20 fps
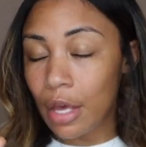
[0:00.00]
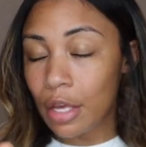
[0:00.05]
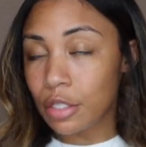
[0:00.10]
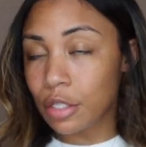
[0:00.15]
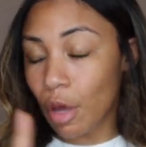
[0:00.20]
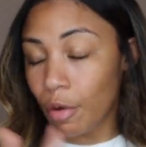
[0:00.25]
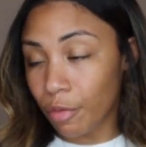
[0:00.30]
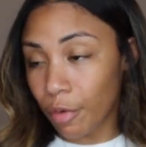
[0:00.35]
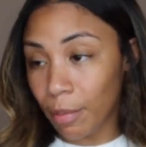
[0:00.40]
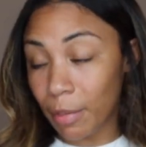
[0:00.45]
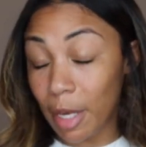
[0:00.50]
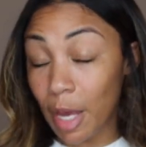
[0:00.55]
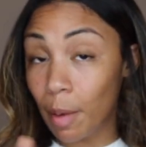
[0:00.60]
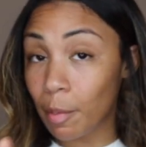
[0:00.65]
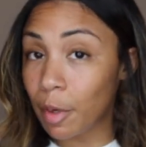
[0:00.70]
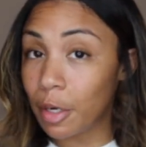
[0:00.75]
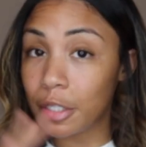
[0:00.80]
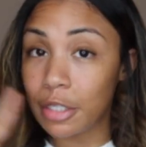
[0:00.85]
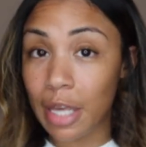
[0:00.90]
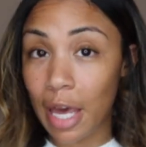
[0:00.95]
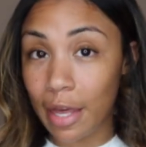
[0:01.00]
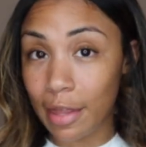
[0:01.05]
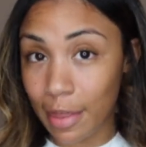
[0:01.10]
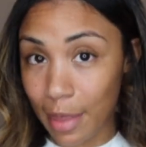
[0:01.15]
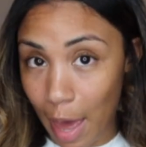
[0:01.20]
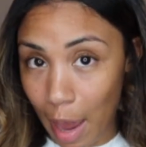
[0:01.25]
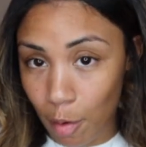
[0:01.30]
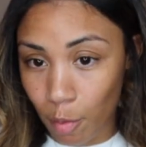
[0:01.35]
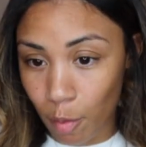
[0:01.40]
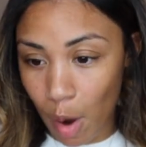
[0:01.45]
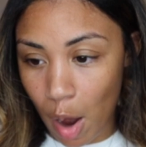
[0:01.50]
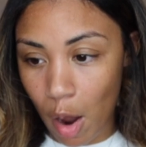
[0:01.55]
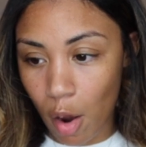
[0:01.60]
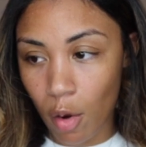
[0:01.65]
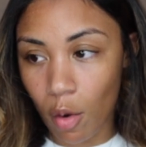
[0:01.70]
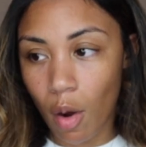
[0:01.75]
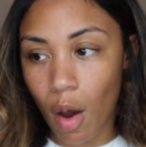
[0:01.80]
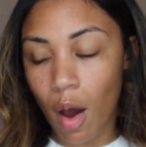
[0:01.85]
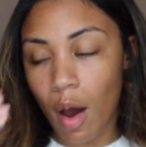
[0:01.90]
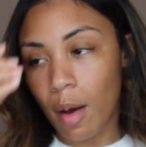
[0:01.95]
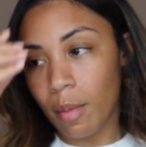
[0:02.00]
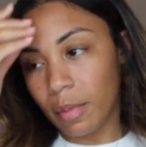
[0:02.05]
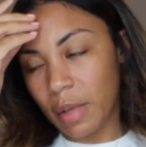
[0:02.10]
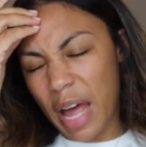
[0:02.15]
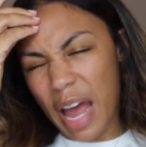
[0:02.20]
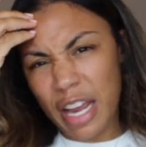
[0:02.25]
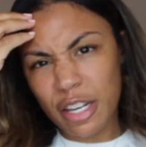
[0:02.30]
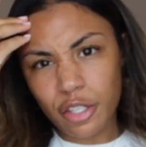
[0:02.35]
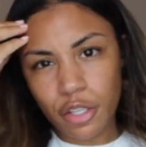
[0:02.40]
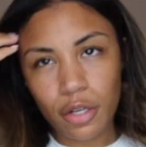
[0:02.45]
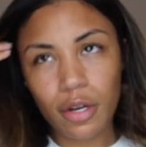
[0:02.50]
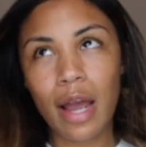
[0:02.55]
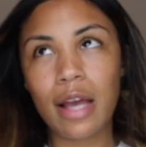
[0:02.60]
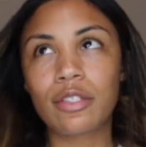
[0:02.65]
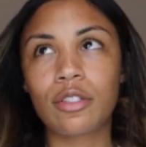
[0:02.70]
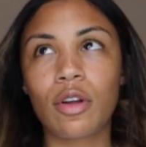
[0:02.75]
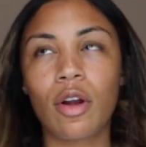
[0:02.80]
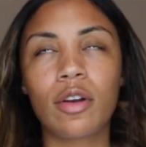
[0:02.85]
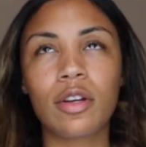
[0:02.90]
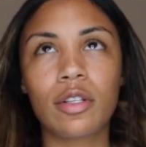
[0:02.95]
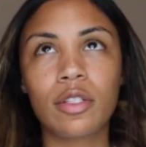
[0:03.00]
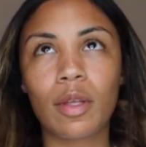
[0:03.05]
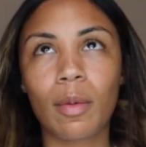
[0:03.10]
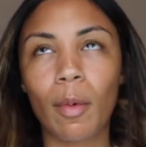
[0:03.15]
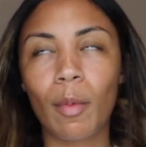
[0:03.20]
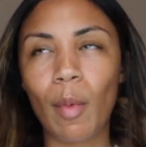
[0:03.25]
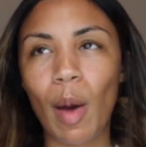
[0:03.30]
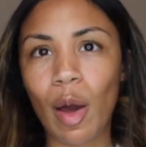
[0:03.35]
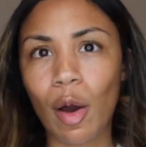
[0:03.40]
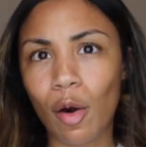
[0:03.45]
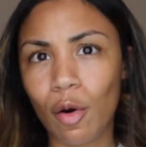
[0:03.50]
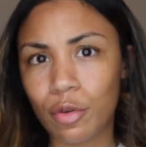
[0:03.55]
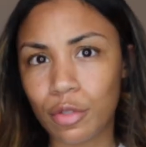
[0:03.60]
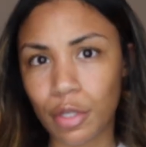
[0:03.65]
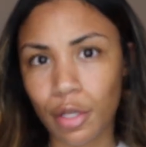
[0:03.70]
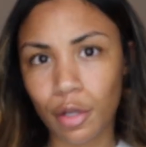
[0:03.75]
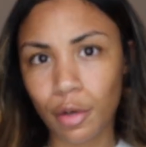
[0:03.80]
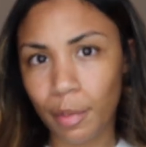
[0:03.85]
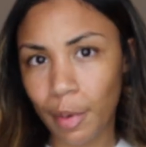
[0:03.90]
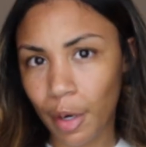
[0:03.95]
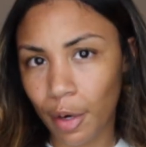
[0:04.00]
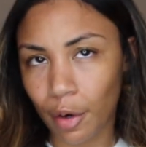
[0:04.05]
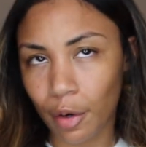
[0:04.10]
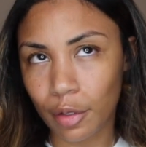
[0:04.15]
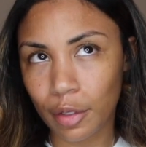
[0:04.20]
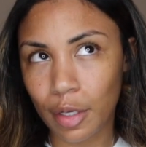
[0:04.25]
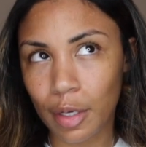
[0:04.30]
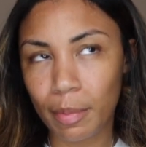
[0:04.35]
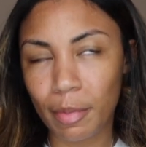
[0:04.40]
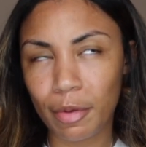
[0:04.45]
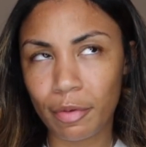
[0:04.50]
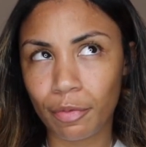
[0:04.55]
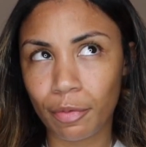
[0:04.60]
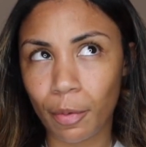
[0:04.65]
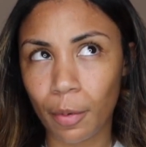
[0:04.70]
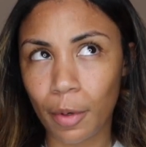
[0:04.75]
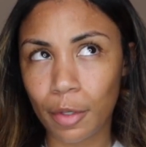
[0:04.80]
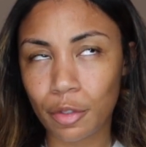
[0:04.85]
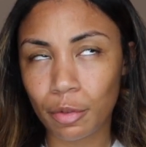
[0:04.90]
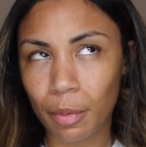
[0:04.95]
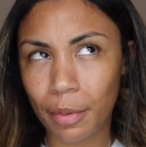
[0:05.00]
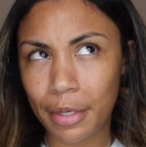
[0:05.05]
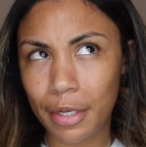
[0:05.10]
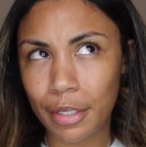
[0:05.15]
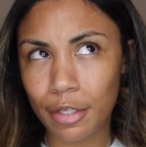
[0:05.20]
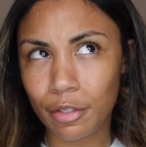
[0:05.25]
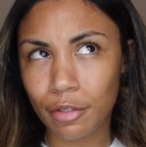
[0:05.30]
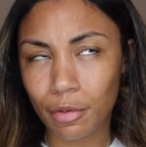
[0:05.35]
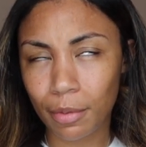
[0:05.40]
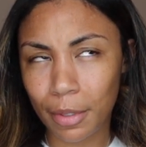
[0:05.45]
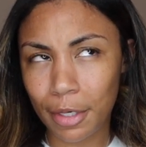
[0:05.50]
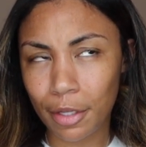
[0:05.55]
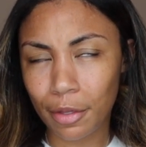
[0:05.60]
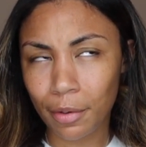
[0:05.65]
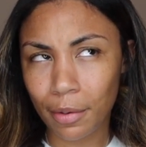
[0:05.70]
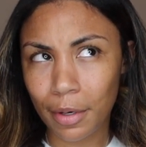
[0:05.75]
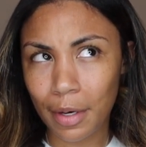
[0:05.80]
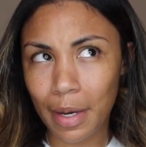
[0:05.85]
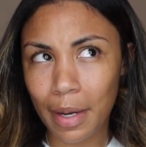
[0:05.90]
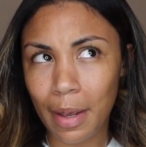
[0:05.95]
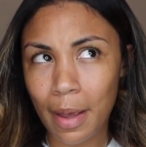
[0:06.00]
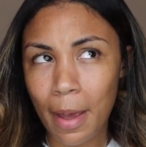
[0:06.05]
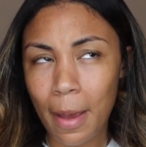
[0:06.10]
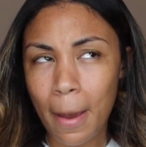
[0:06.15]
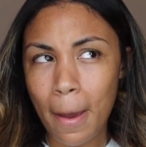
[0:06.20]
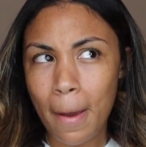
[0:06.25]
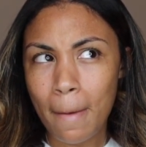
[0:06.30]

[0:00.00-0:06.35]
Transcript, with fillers: So for me, I'm gonna take that route. Um, last year, I started some of my goals a little bit early before twenty twenty-three.